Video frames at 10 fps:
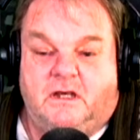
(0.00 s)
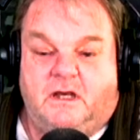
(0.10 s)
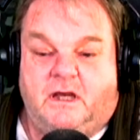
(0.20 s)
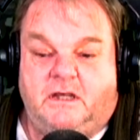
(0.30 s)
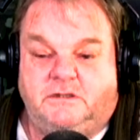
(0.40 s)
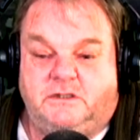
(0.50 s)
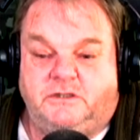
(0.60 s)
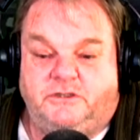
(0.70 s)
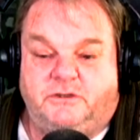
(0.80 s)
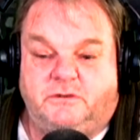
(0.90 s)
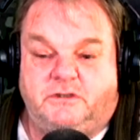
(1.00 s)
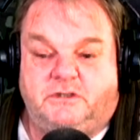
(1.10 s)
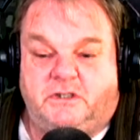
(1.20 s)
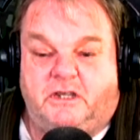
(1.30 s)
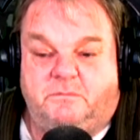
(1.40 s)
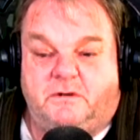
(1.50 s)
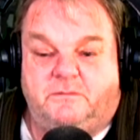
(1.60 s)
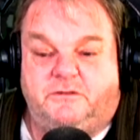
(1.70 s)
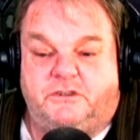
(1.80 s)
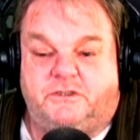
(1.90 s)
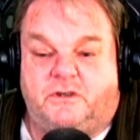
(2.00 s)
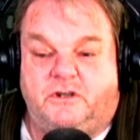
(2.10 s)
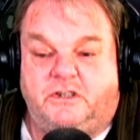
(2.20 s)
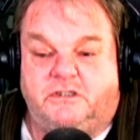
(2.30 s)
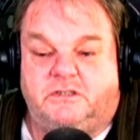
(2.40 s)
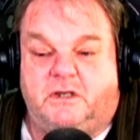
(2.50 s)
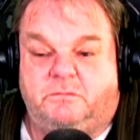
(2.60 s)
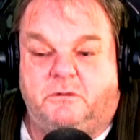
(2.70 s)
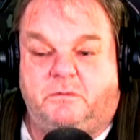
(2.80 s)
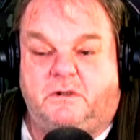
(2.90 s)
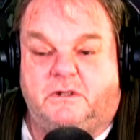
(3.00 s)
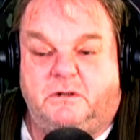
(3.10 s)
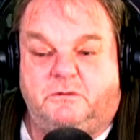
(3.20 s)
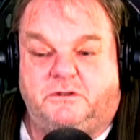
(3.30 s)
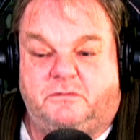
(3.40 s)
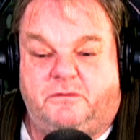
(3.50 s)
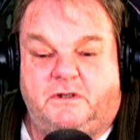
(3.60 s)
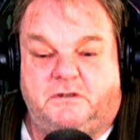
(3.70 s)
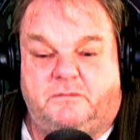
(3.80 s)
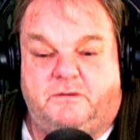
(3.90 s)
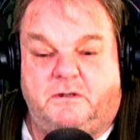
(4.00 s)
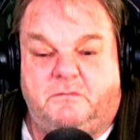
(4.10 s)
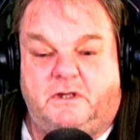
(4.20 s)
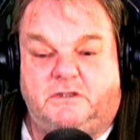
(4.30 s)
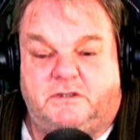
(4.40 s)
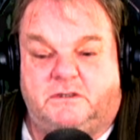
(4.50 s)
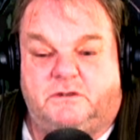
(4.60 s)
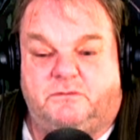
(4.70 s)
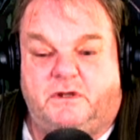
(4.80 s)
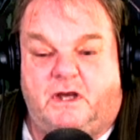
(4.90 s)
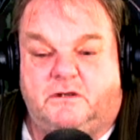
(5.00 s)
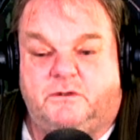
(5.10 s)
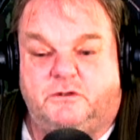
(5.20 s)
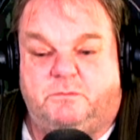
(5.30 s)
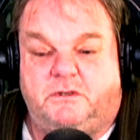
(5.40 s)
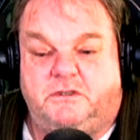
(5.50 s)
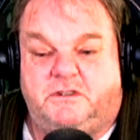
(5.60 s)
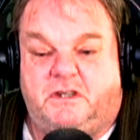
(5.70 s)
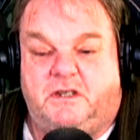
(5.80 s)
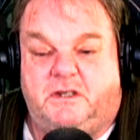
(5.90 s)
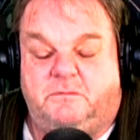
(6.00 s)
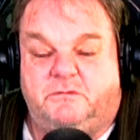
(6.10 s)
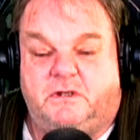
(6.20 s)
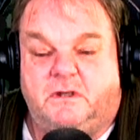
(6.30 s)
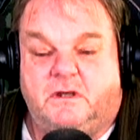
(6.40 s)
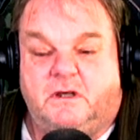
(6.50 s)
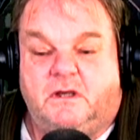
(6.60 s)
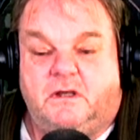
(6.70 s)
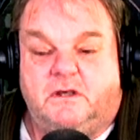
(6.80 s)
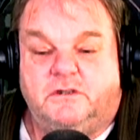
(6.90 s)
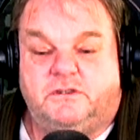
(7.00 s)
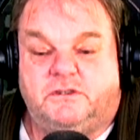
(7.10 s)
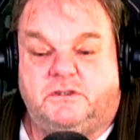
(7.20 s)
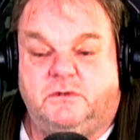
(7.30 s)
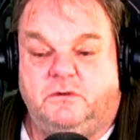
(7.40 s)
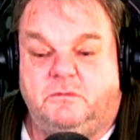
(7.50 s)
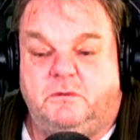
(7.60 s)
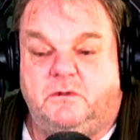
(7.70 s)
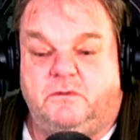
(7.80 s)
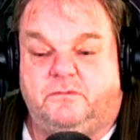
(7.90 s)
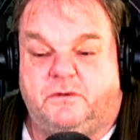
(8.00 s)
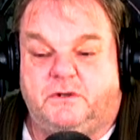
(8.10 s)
has issued a statement of design acceptability, which effectively means that the reactor has been deemed as suitable for